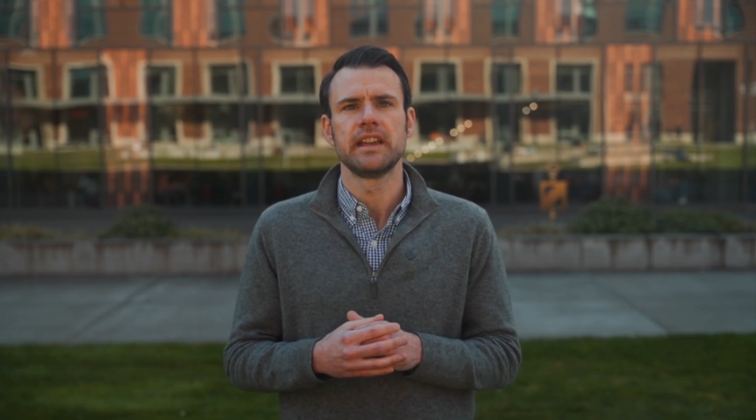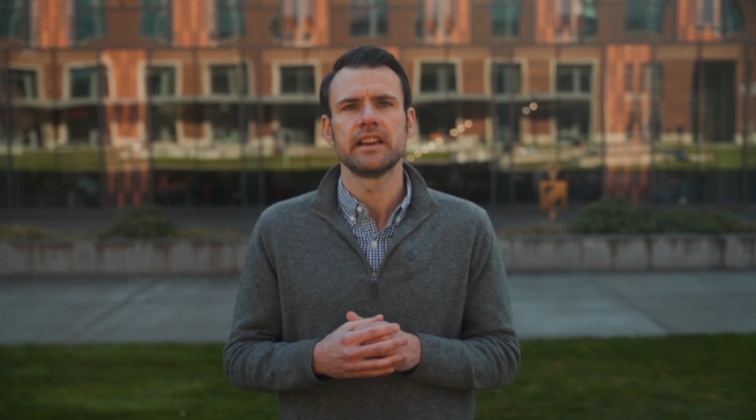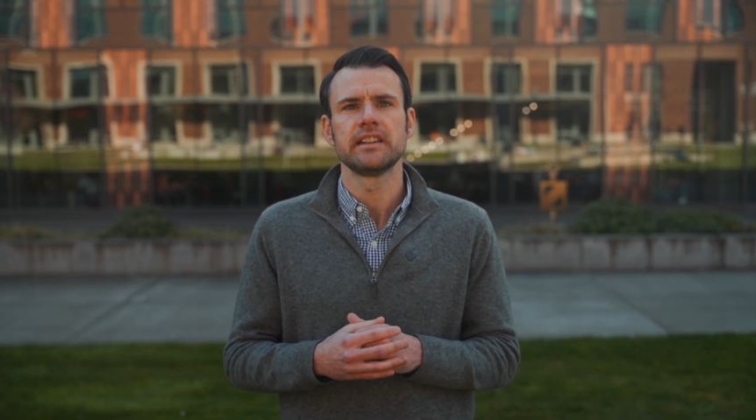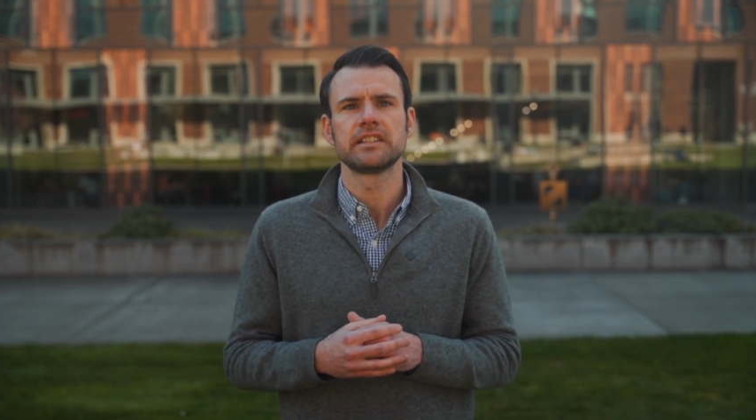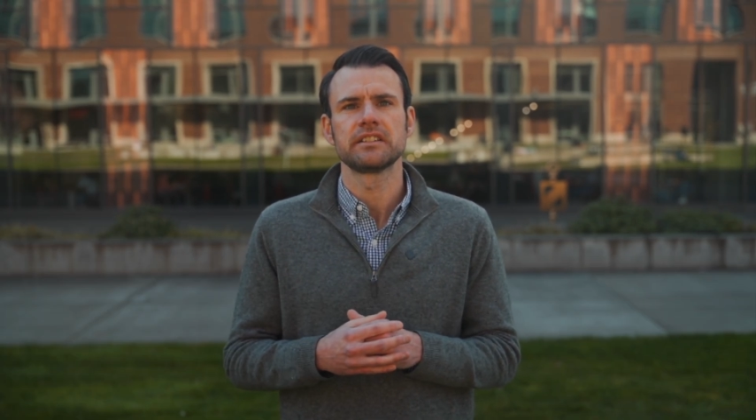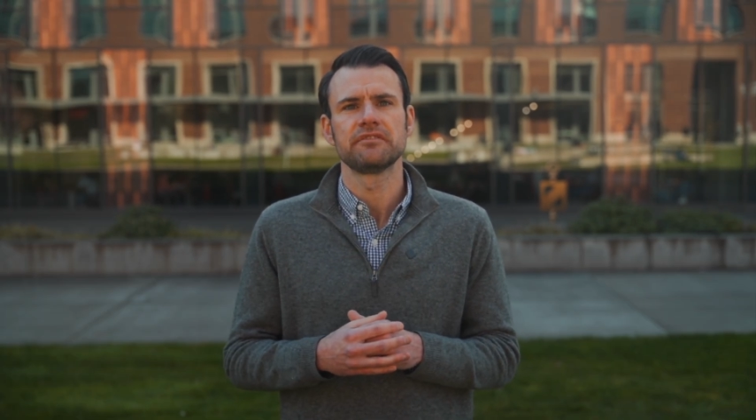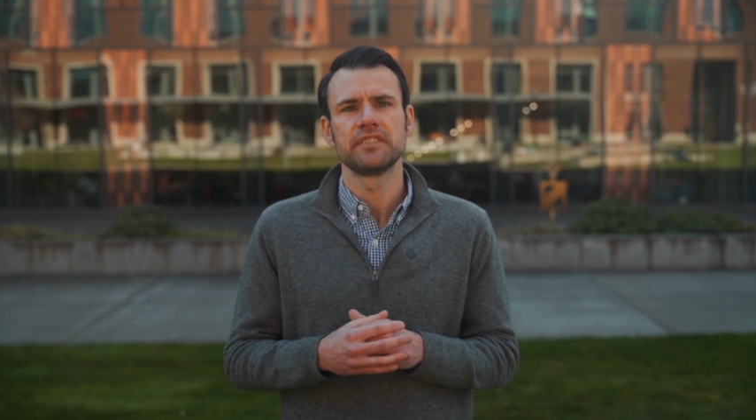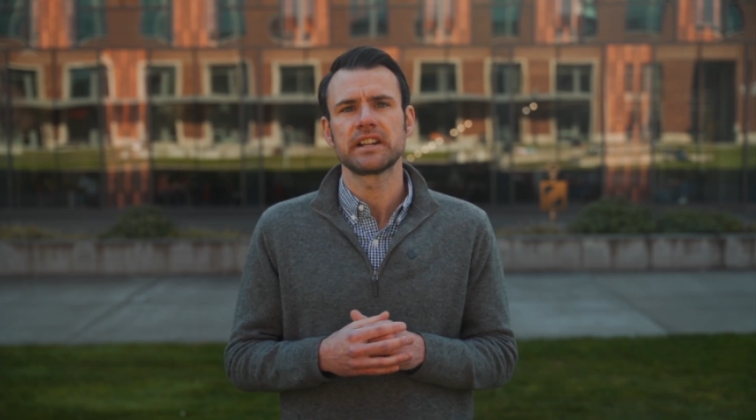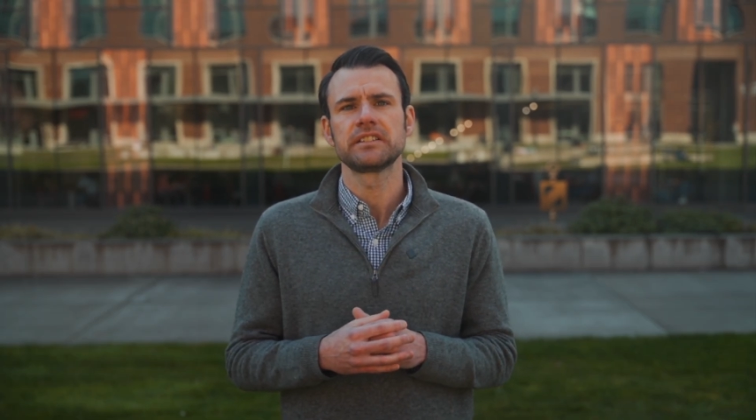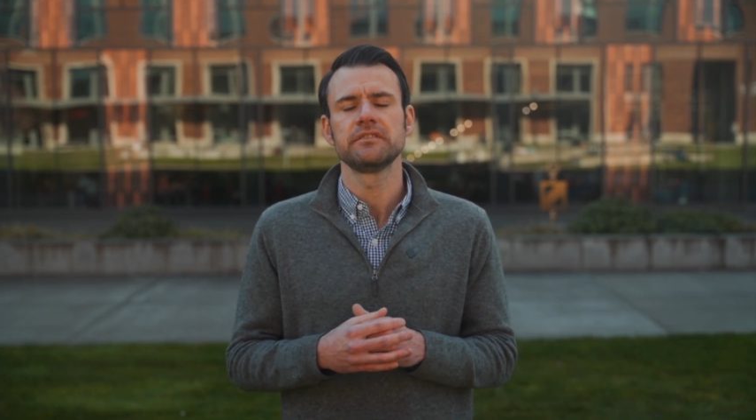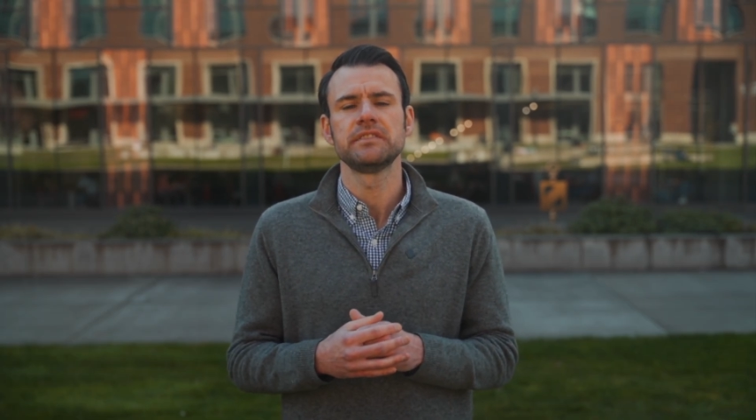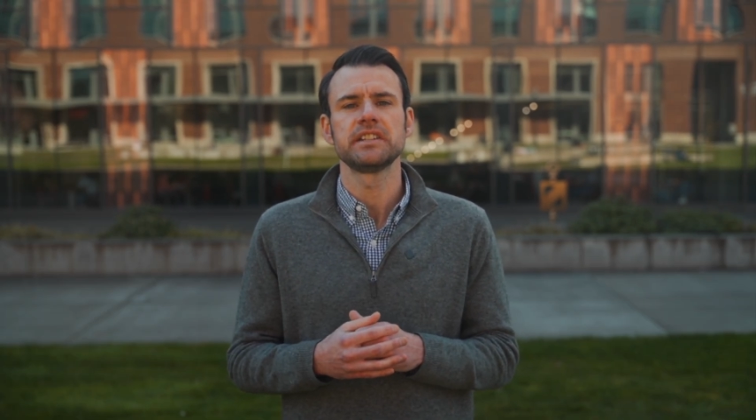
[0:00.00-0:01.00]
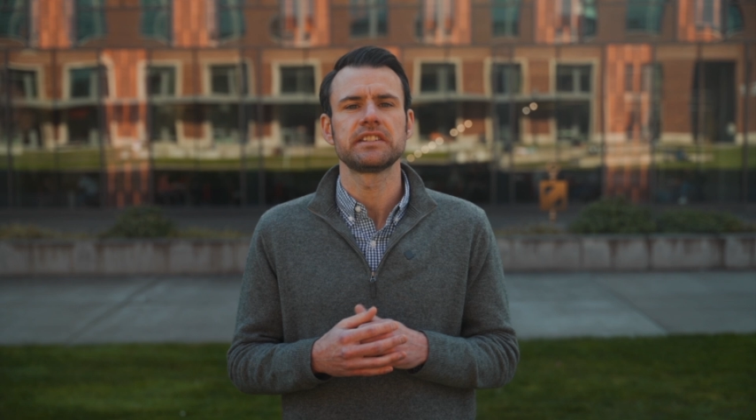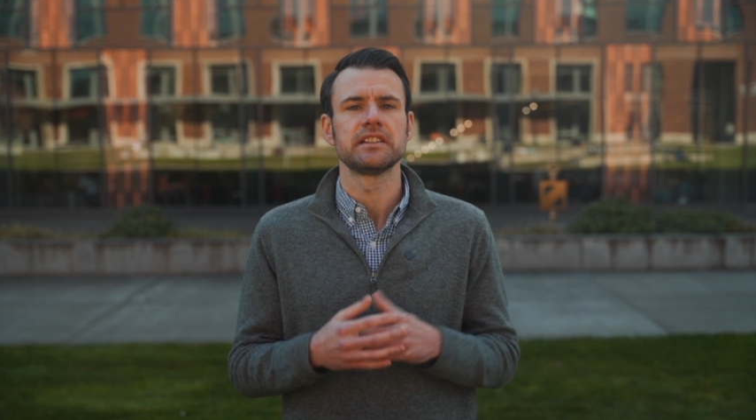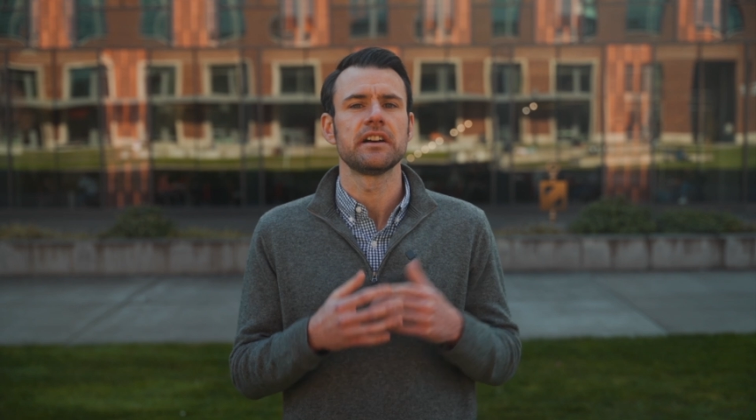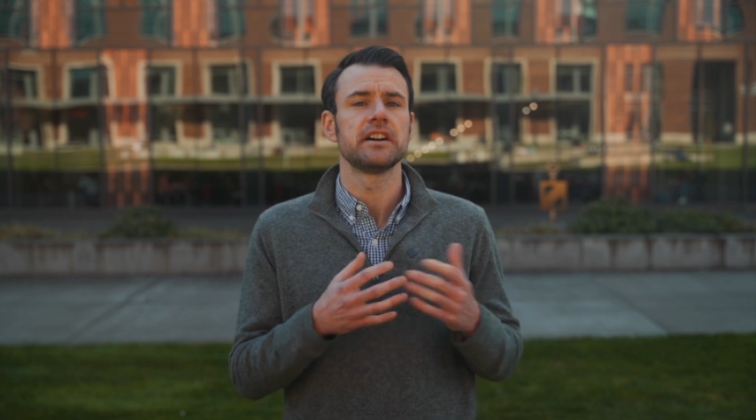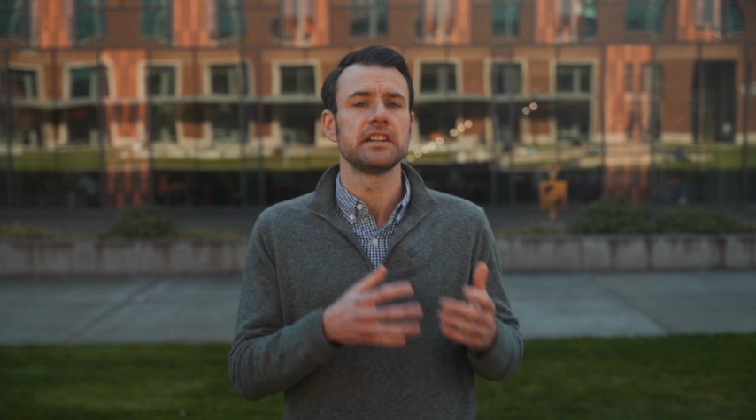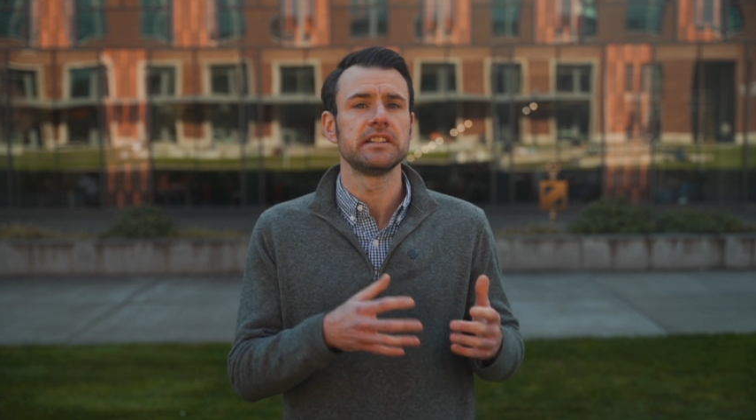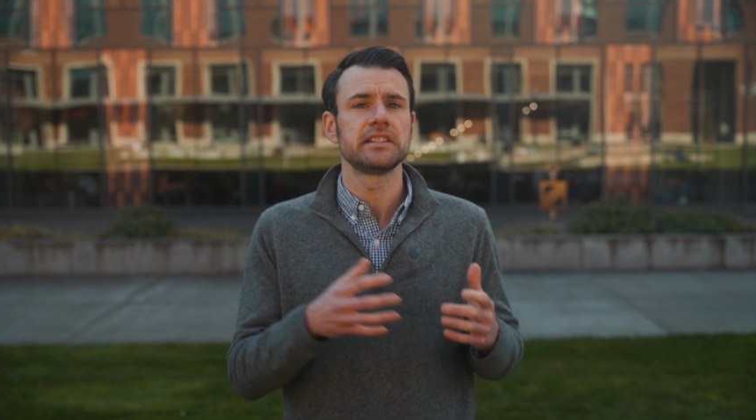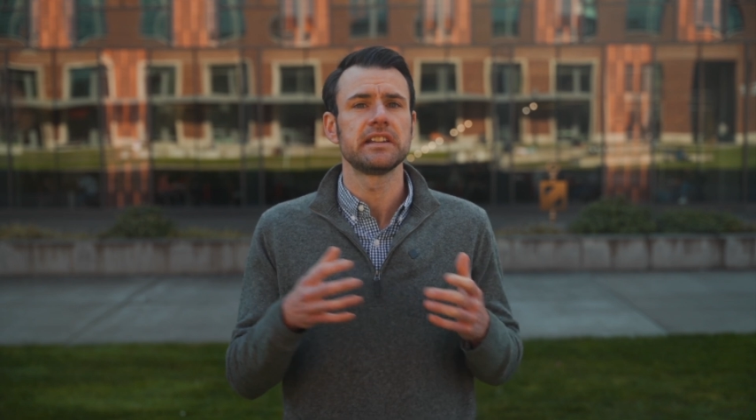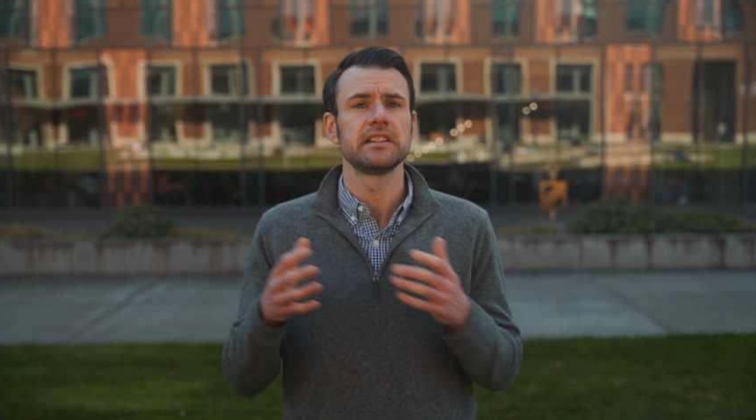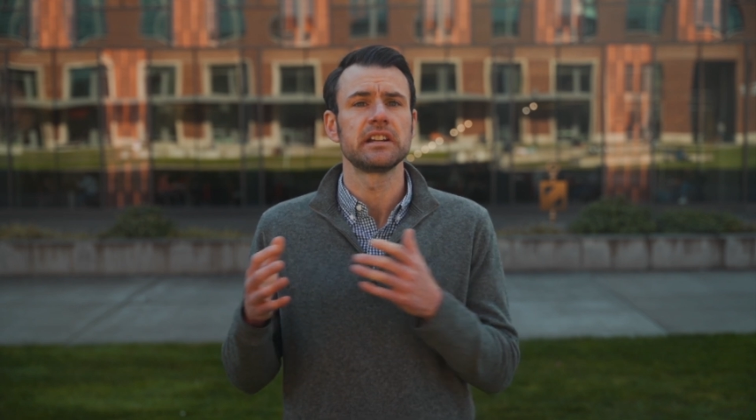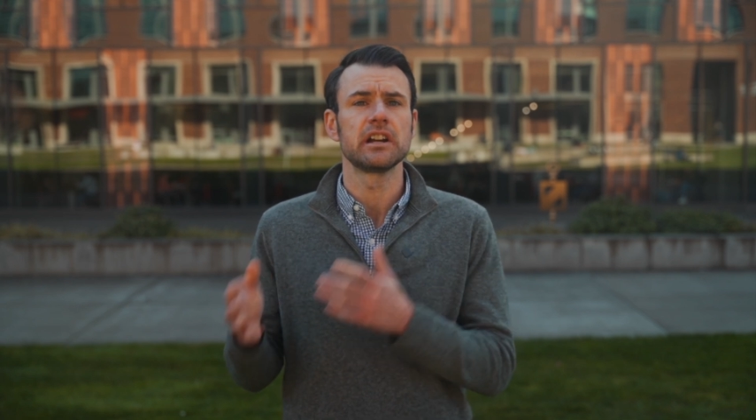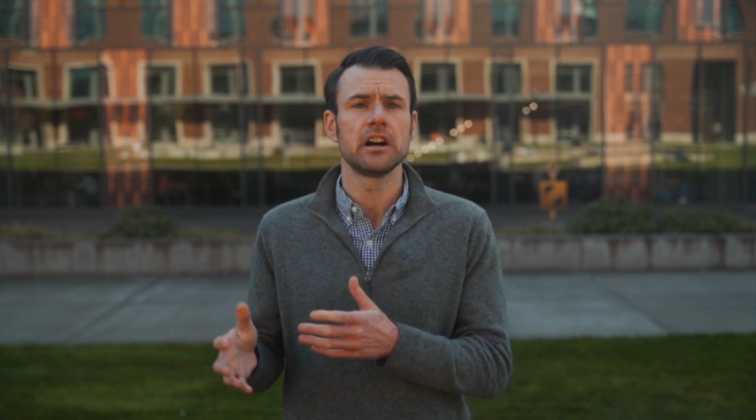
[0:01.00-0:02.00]
and its effectiveness and
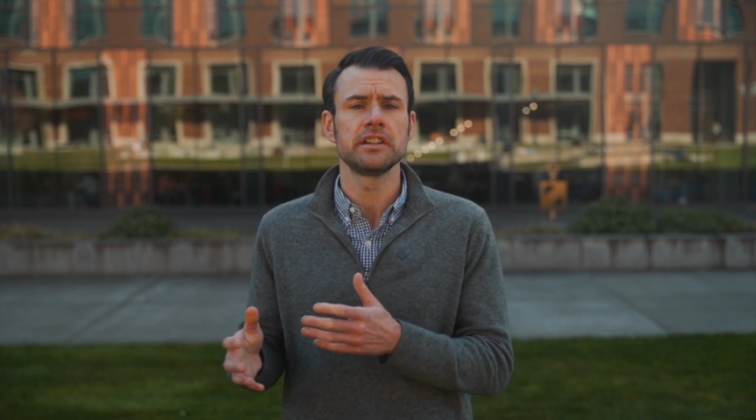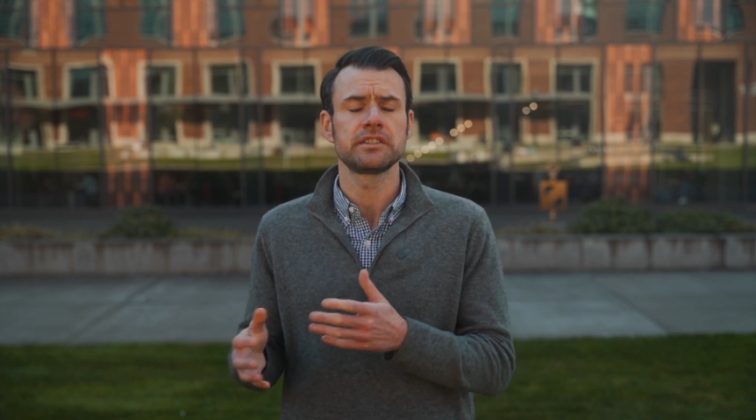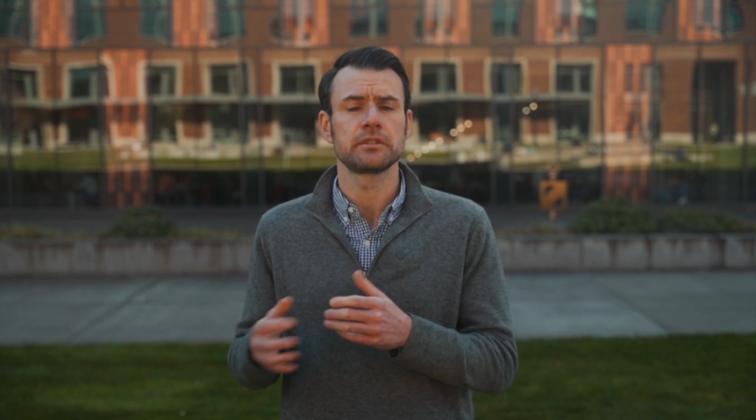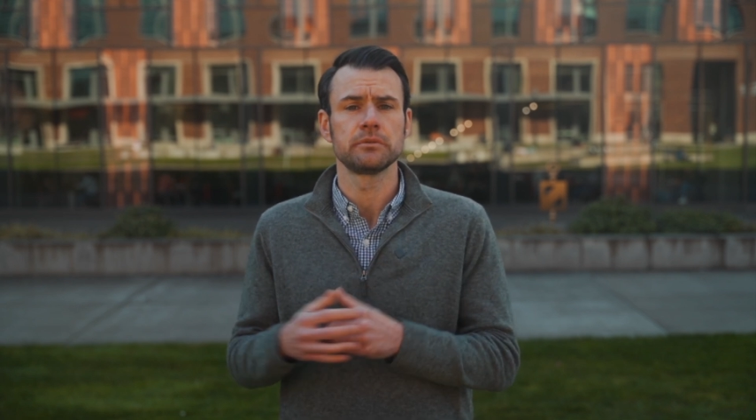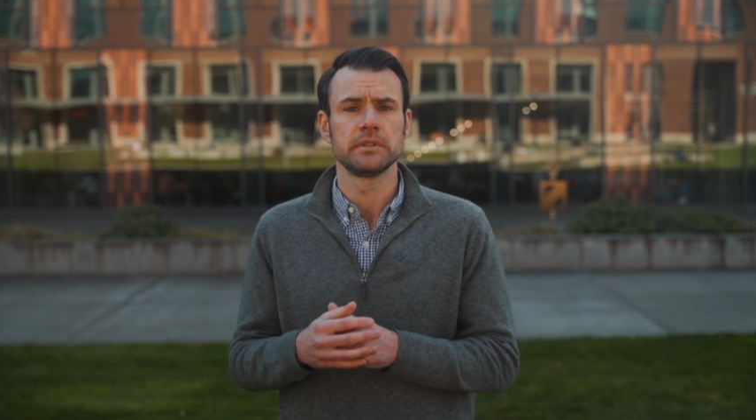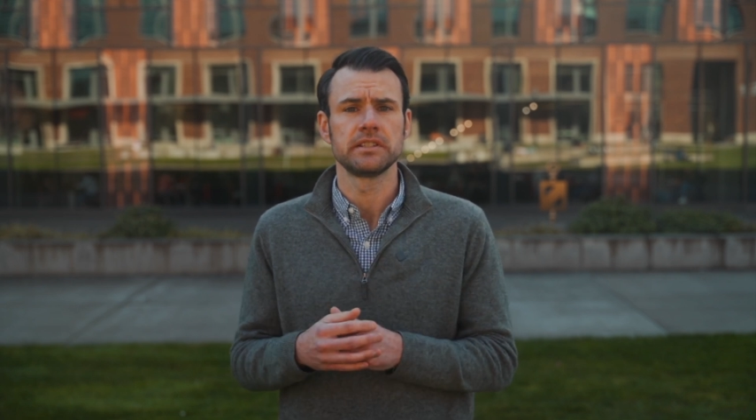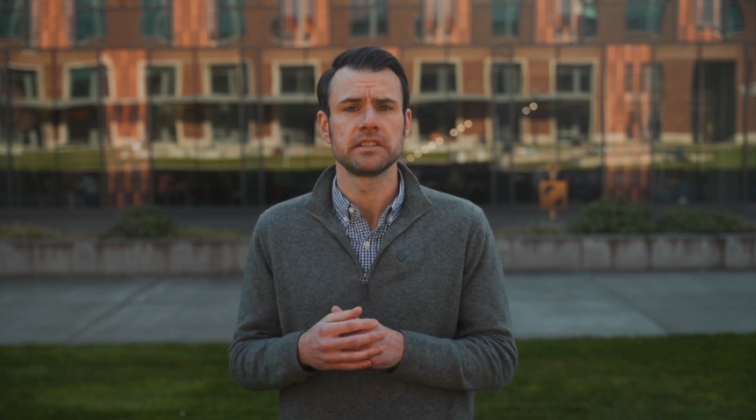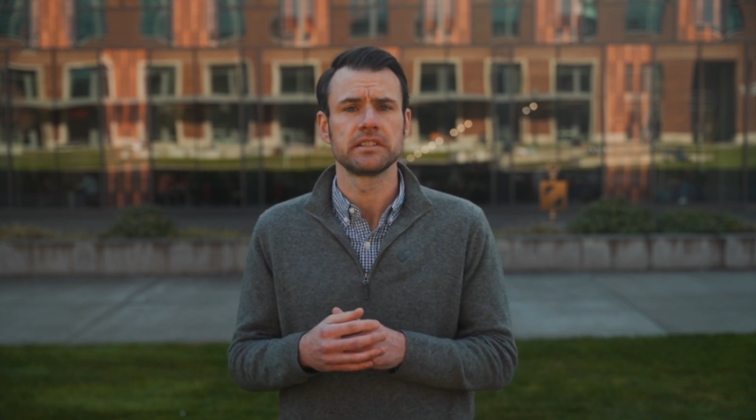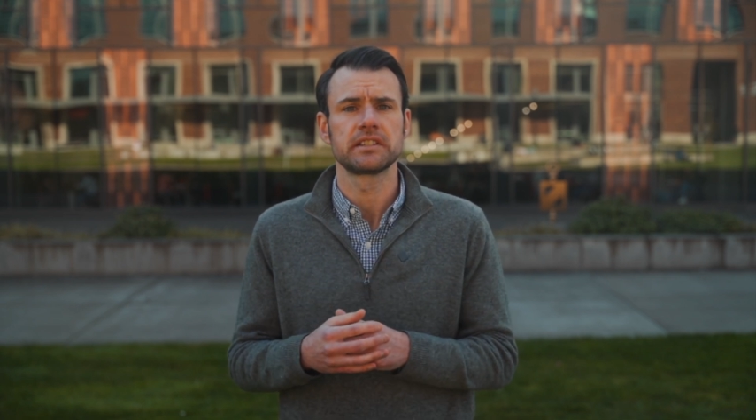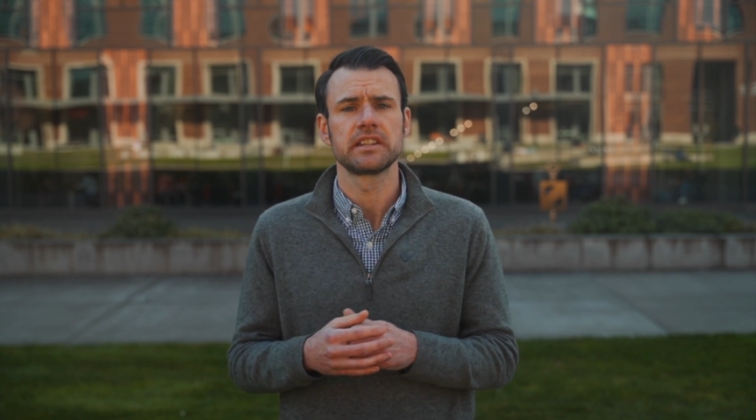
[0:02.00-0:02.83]
unintended consequences